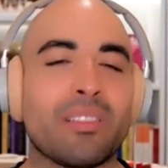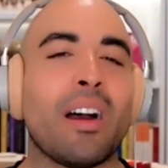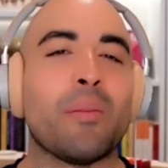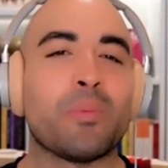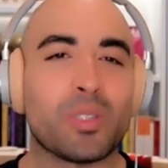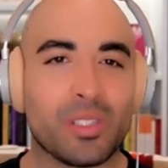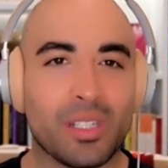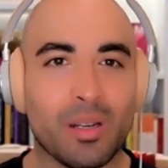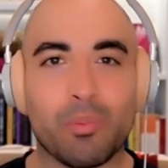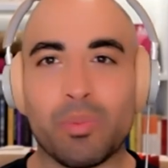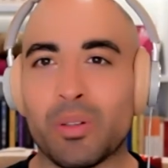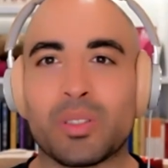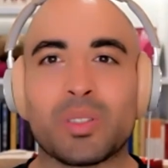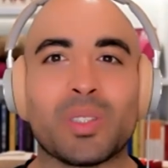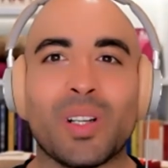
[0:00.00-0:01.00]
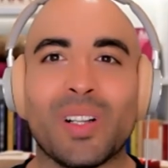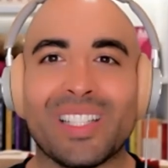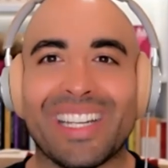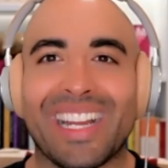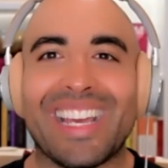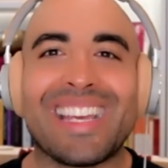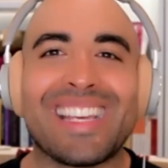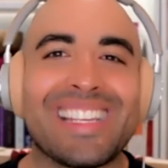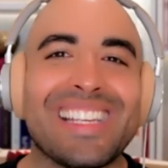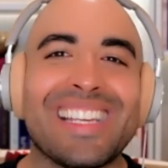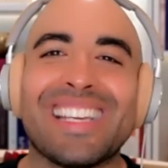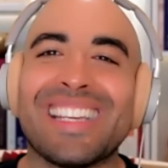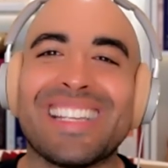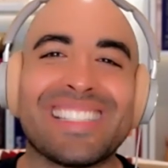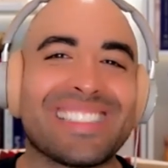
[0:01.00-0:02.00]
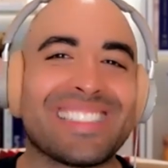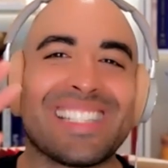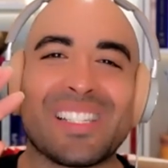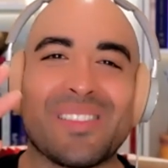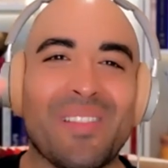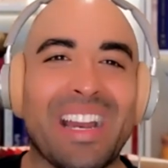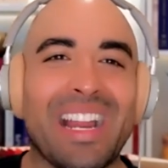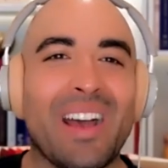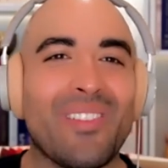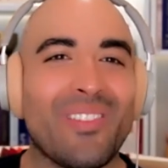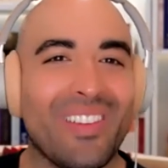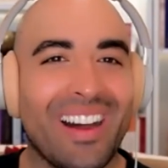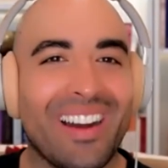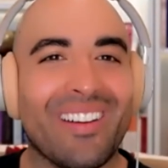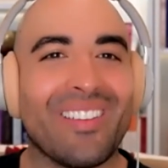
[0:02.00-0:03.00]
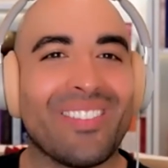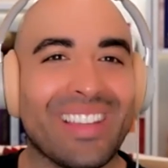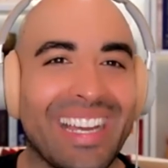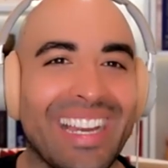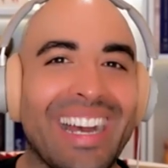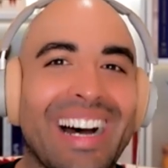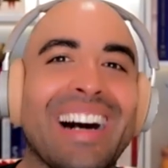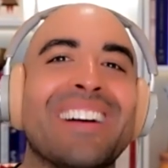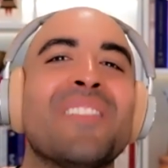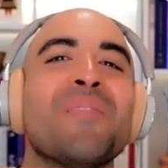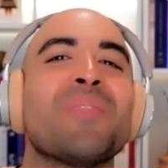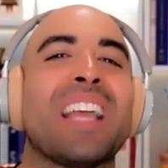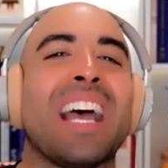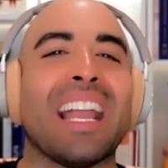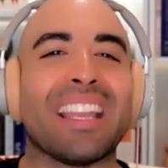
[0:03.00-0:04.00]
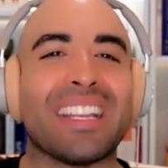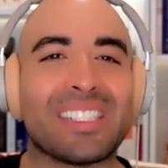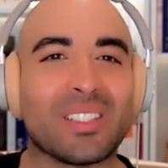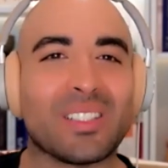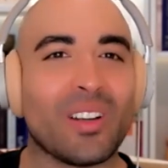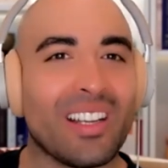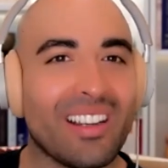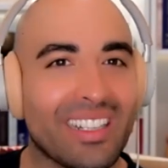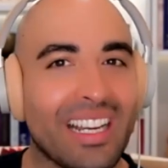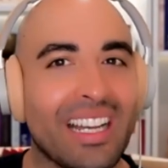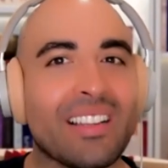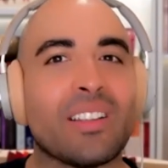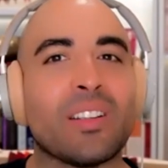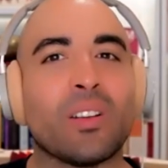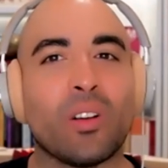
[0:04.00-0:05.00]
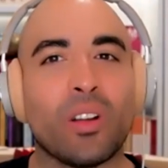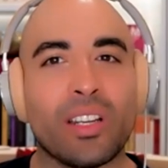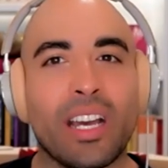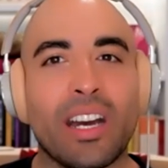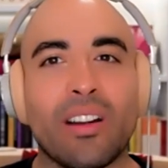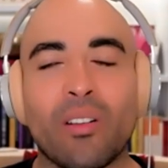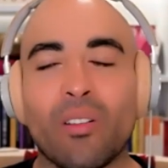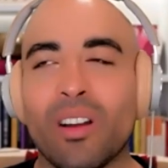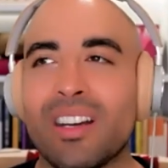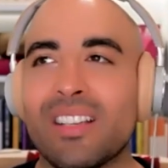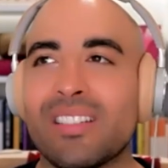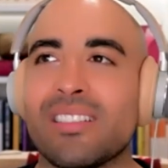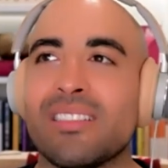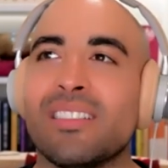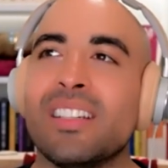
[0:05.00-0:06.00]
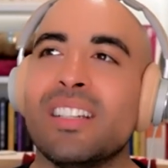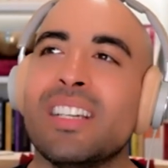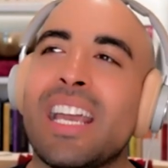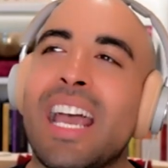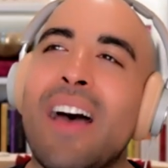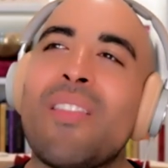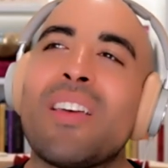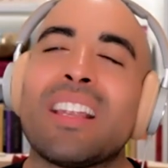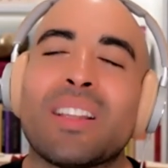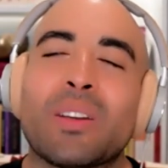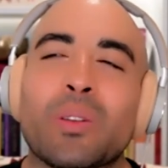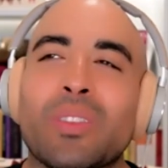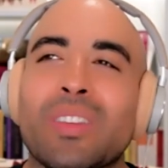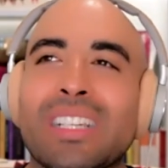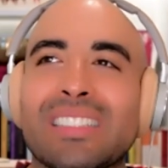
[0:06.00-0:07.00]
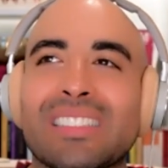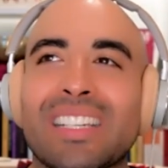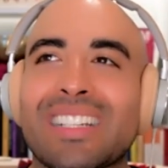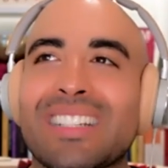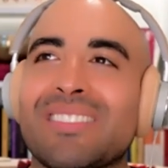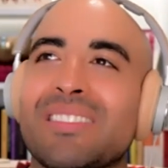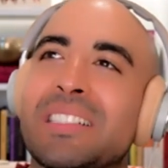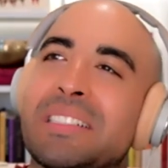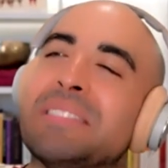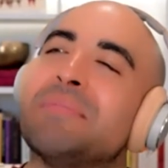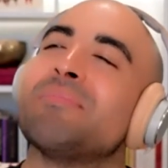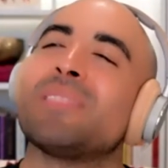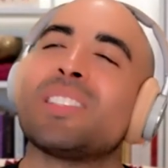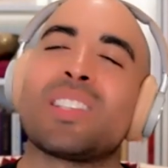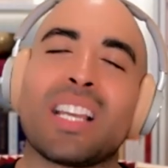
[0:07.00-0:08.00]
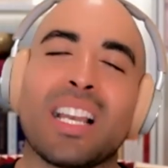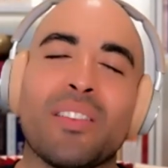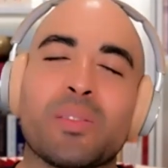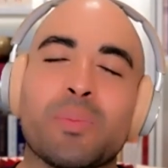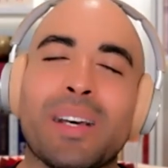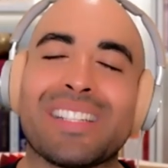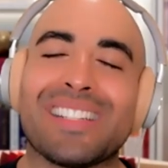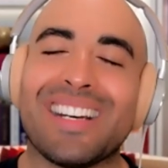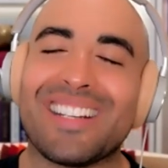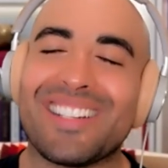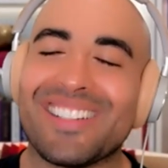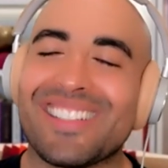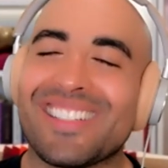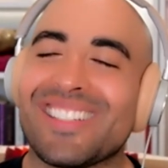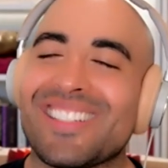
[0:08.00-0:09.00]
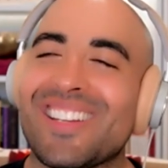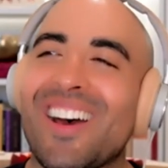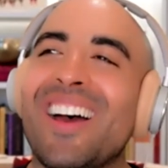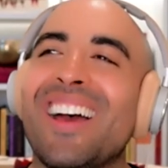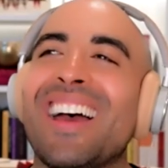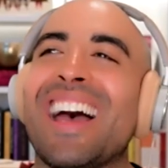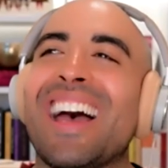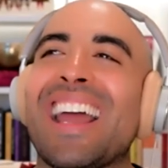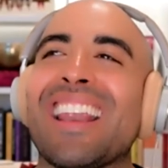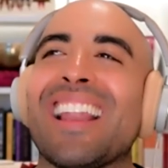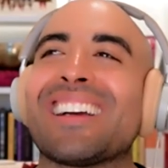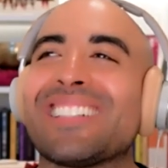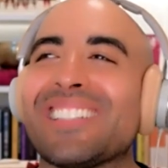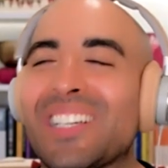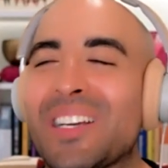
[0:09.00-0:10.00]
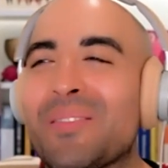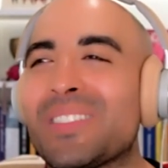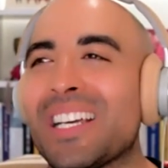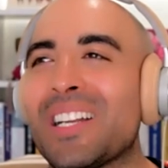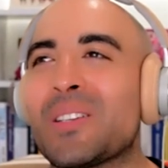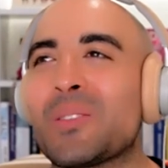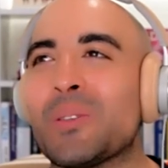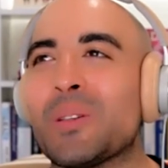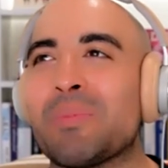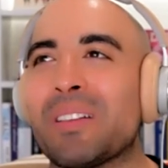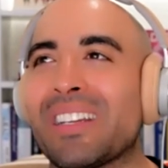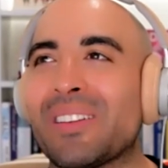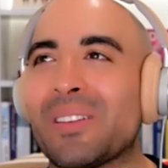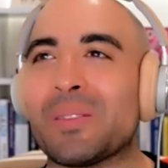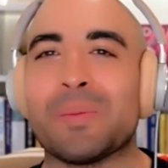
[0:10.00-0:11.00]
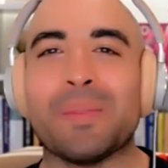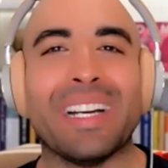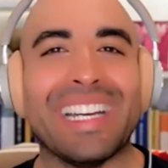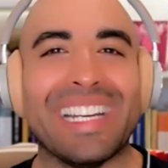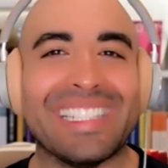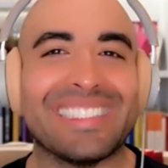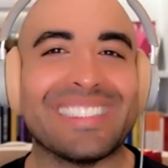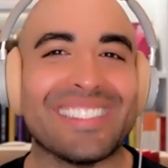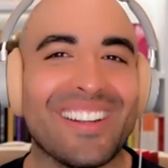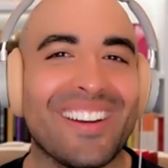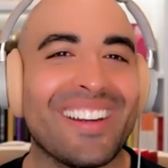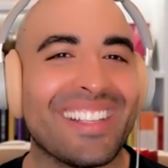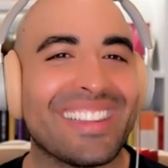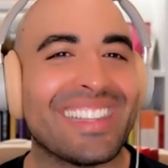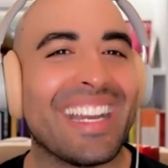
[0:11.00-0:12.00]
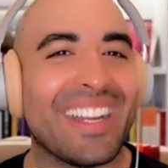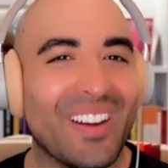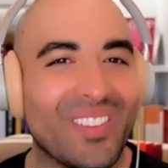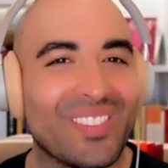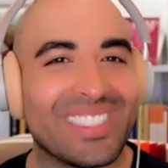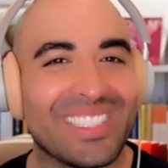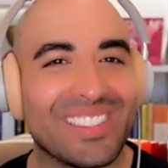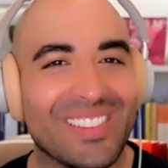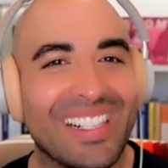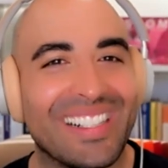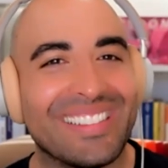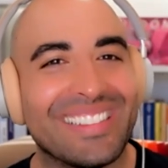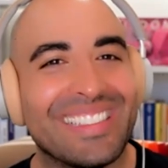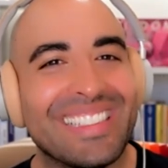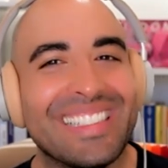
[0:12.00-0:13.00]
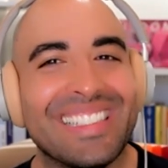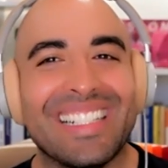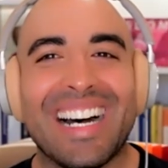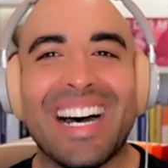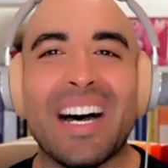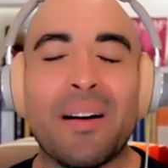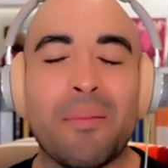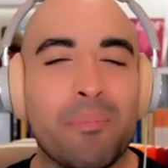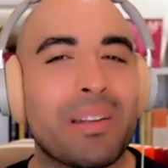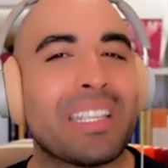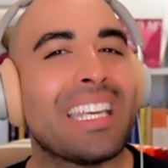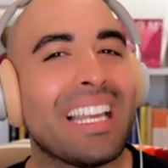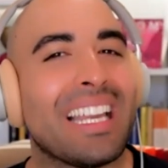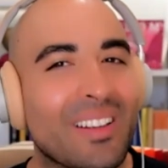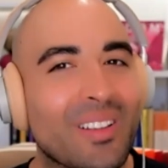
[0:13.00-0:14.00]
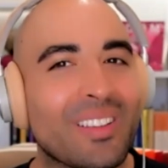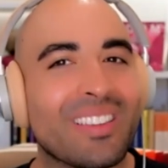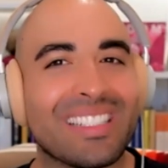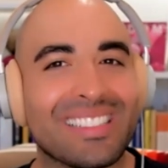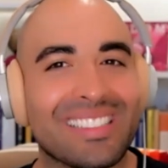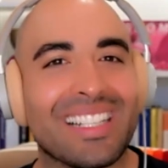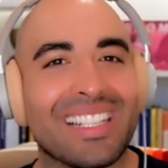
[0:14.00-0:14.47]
I'm just going to book two holidays. Doesn't matter how far off they are. At least they're on our calendar, on our horizon. And then little things like, she loves massages. So, and luckily I'm touch wood, pretty good with my hands. So that helps as well. But yeah, little things like that.